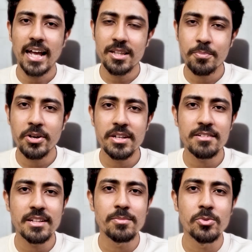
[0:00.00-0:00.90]
And the point is
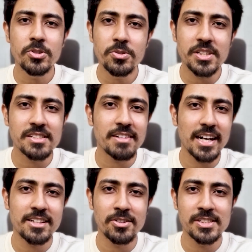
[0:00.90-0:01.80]
that the more you
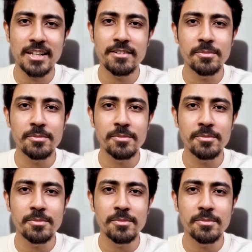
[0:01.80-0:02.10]
distract yourself,